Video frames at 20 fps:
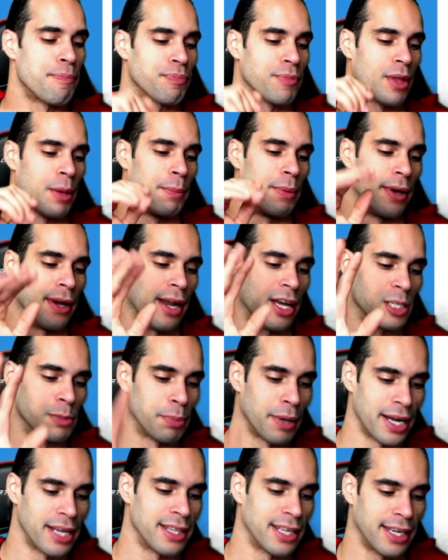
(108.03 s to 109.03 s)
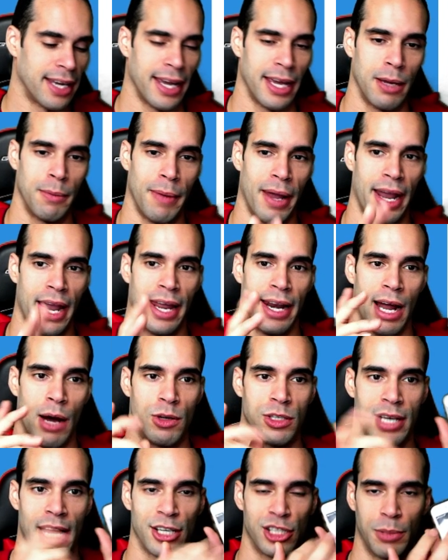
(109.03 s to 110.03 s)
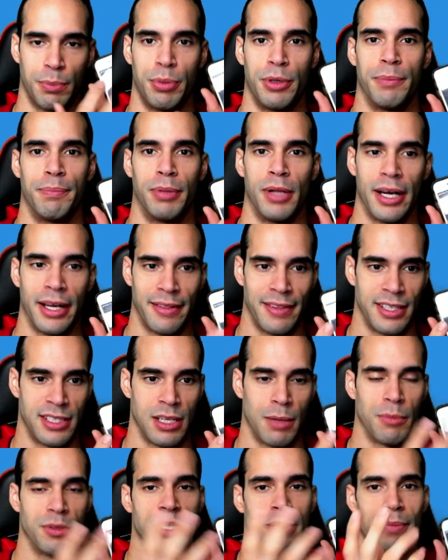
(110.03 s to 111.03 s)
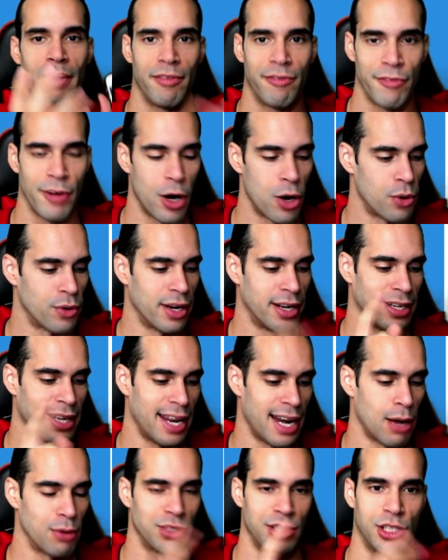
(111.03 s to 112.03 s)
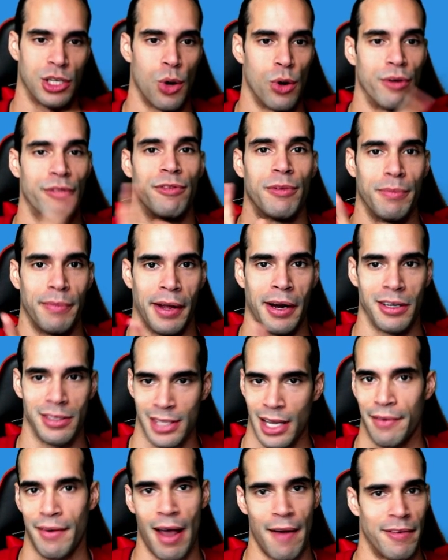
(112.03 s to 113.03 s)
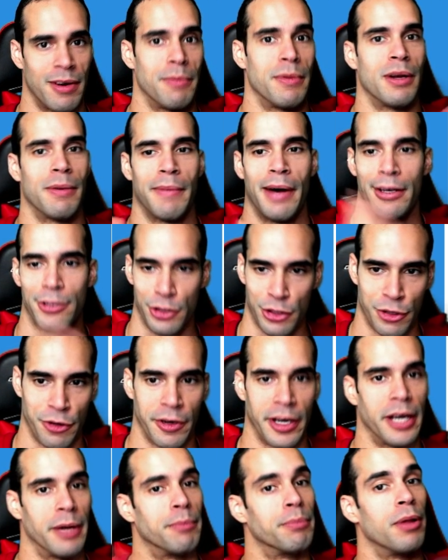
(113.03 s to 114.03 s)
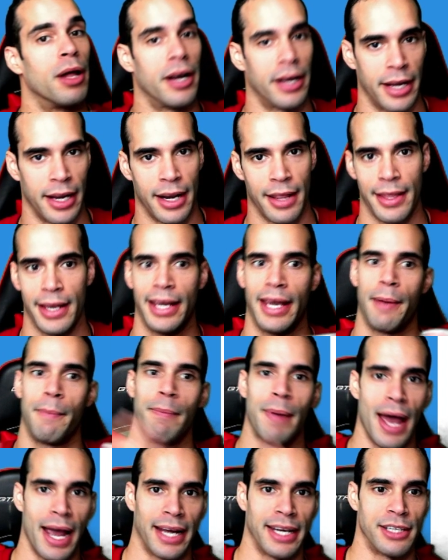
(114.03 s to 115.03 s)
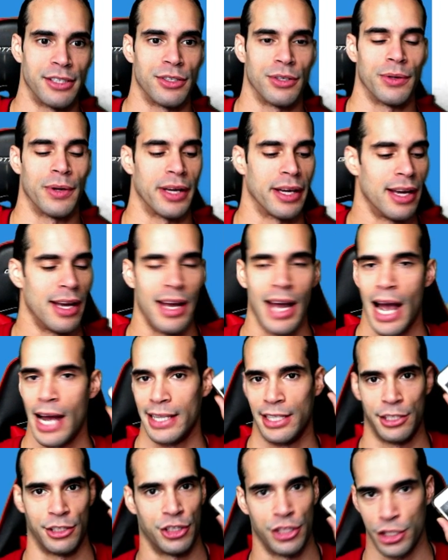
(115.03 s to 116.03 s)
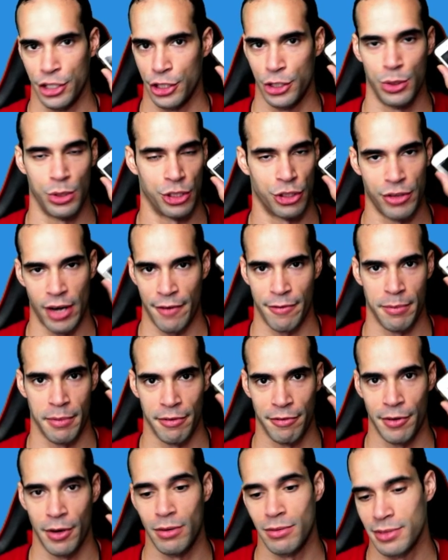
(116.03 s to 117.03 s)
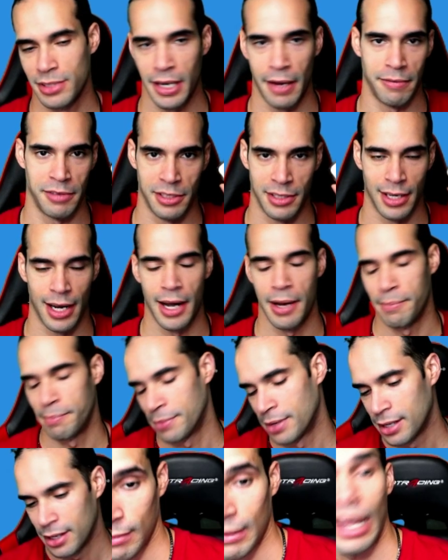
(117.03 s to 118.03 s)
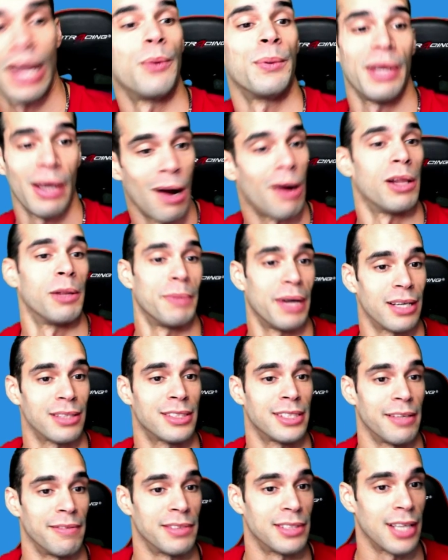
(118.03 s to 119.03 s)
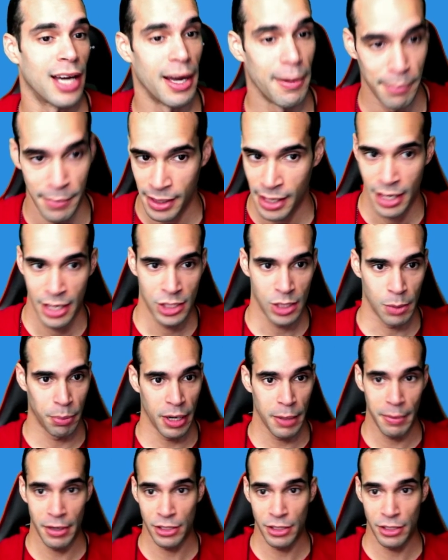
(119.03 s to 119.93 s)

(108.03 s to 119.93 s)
But I was playing the game, and I was actually plugging these numbers in my phone, and then I was just going from there. Instead of having to minimize your screen, plug in, and then get back into it, you can do it straight from your phone, saves you time. And we all about saving time. So pretty much